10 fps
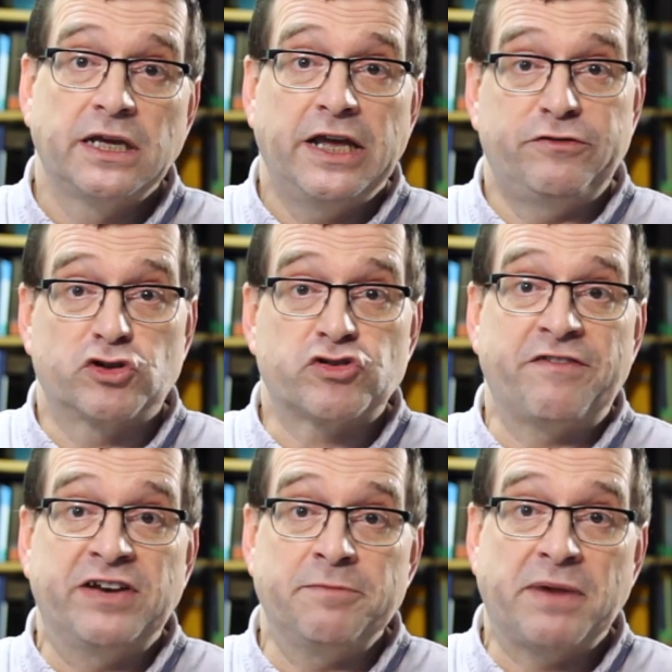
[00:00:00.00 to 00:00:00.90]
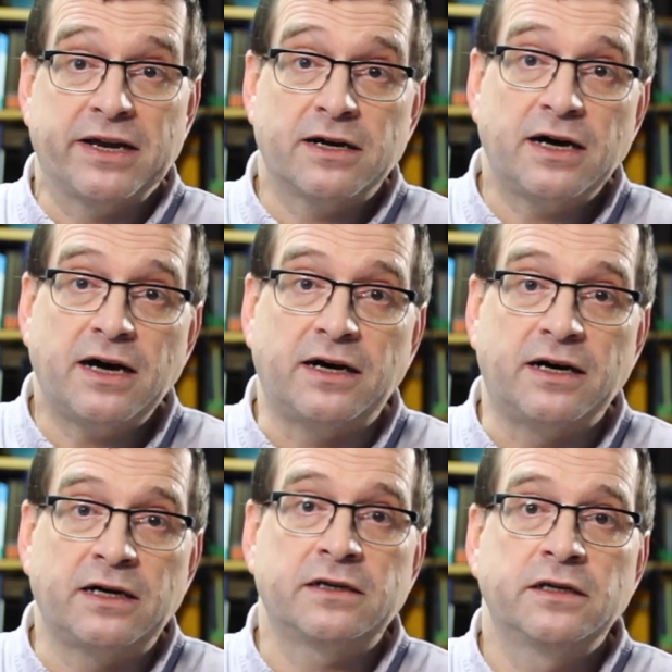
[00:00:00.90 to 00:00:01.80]
If you're traveling by
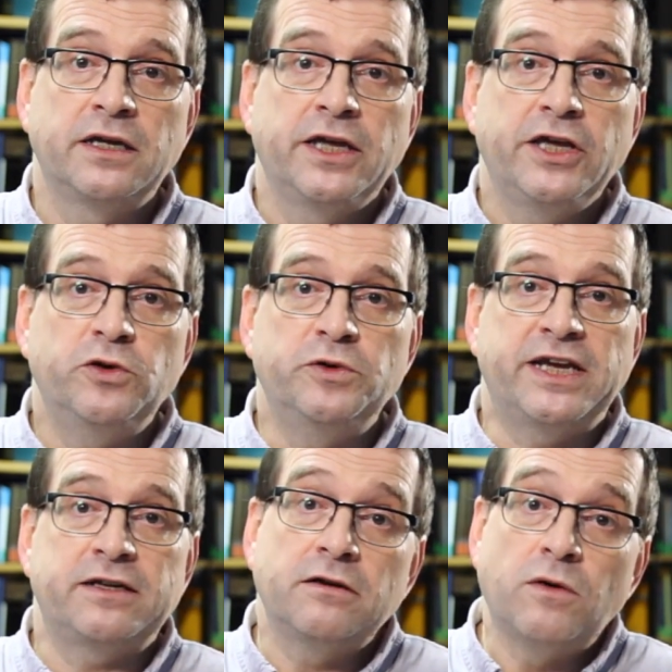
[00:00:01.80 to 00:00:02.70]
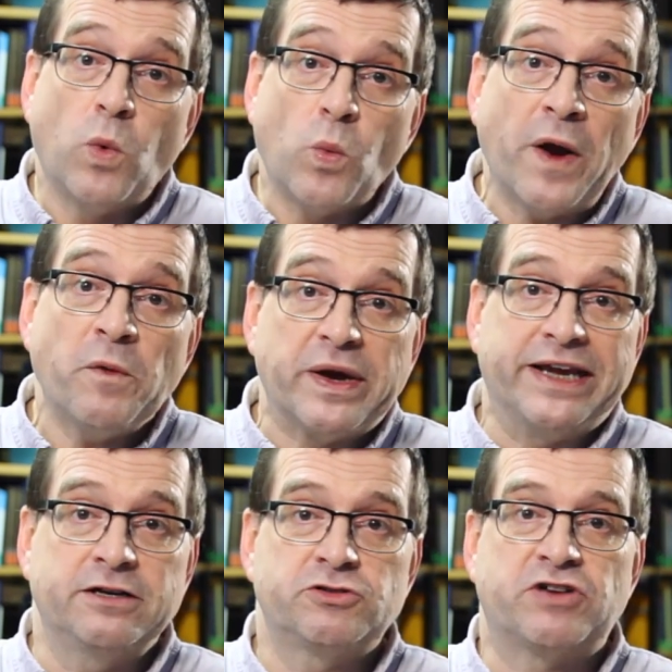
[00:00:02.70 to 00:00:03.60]
car, you need
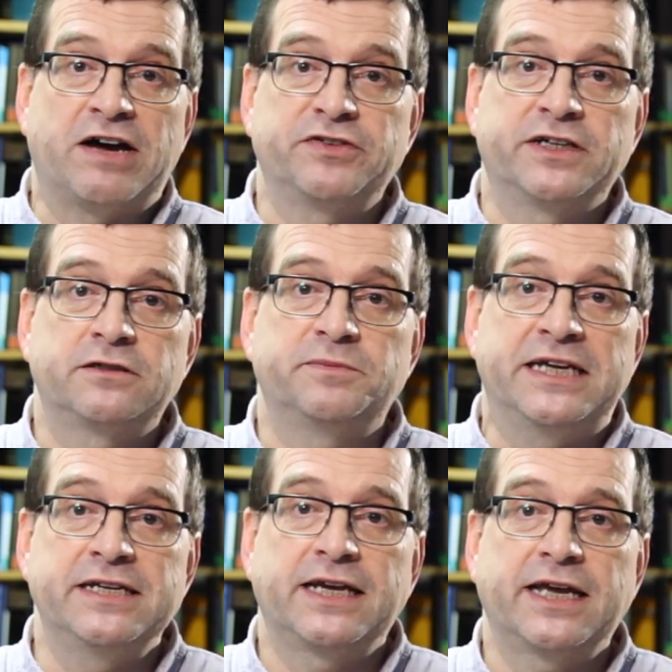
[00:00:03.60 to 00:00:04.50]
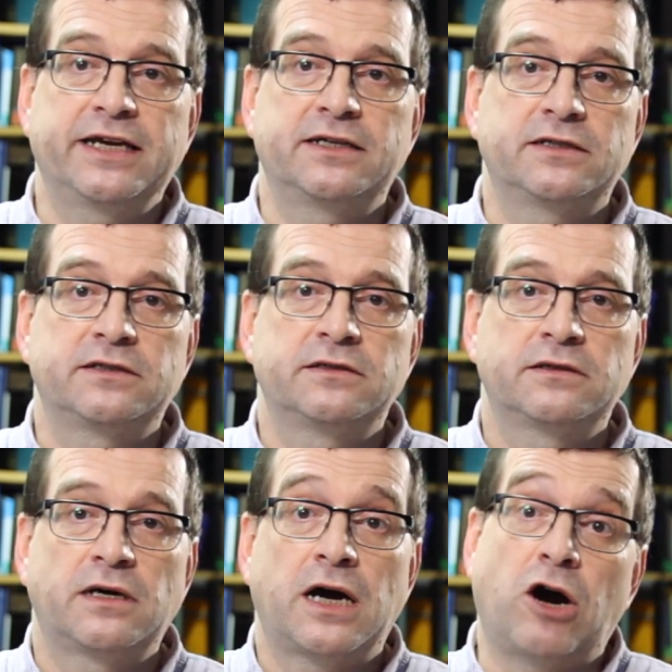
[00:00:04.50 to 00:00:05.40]
one-way traffic to be indicated.
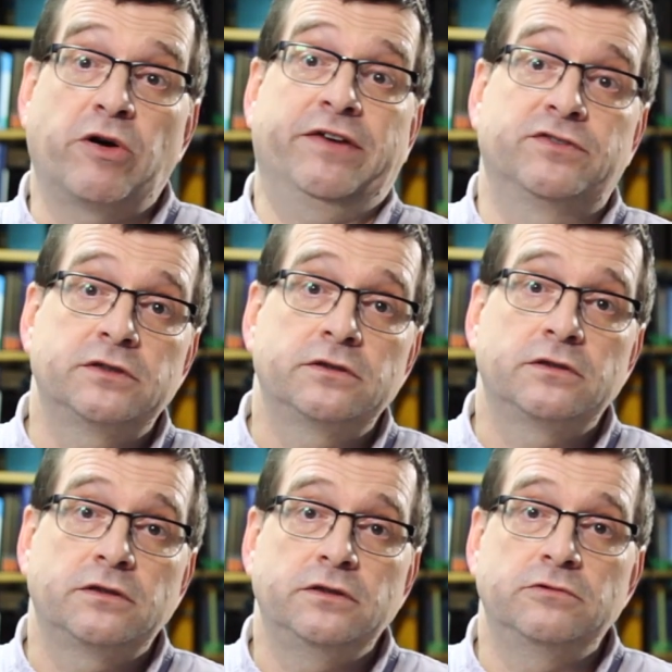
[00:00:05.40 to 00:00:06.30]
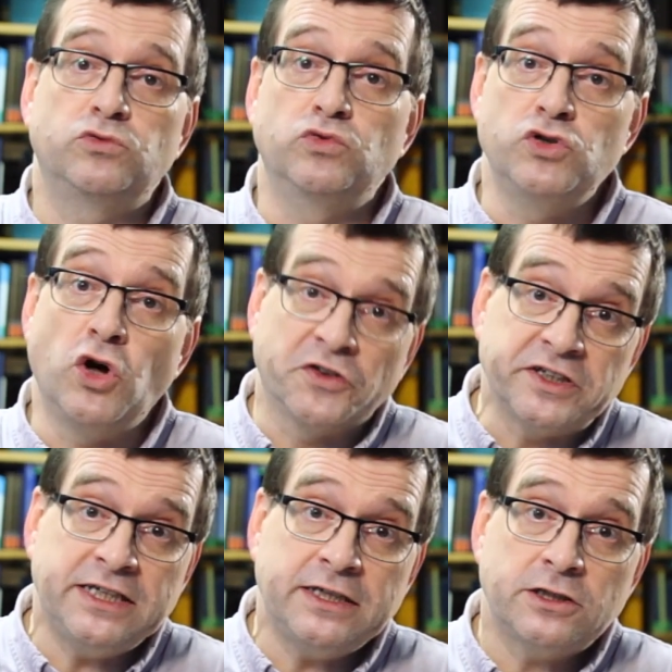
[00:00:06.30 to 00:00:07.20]
However, you do not
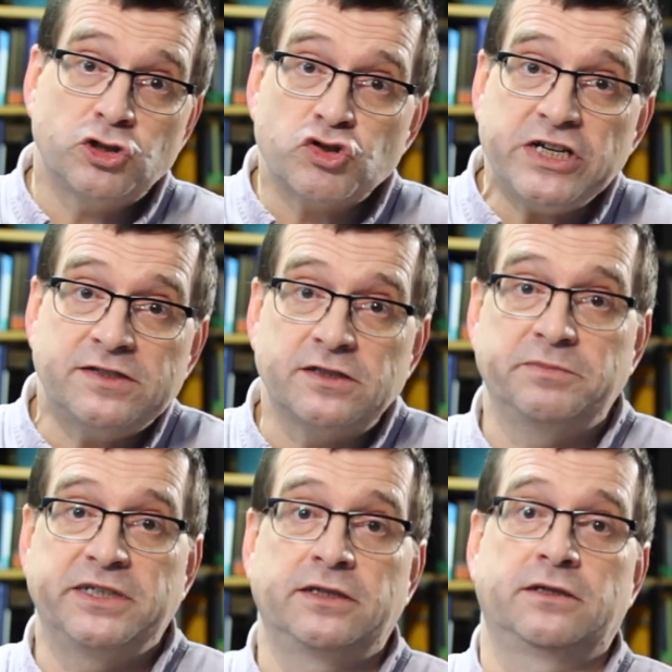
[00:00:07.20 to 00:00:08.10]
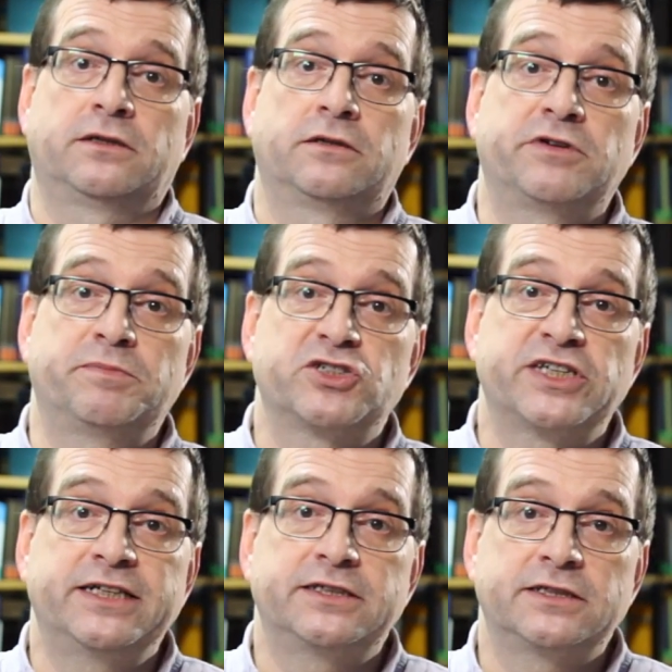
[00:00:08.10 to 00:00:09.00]
need trees to be
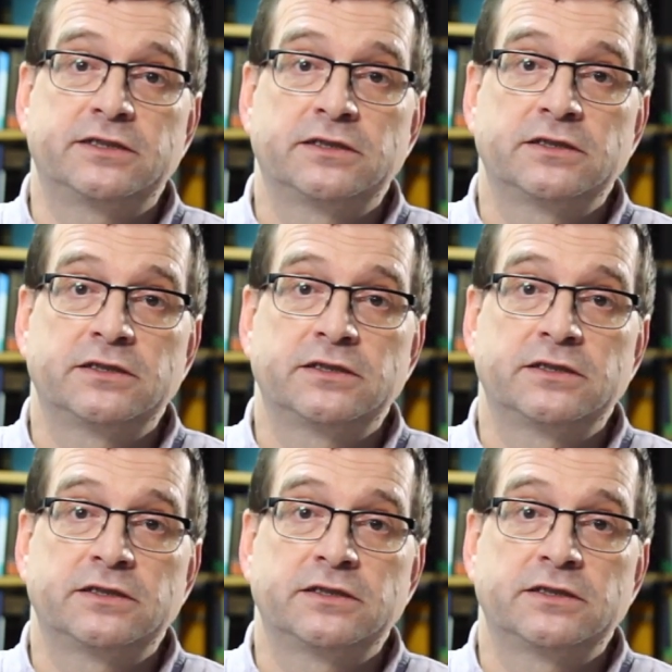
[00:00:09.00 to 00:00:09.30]
represented.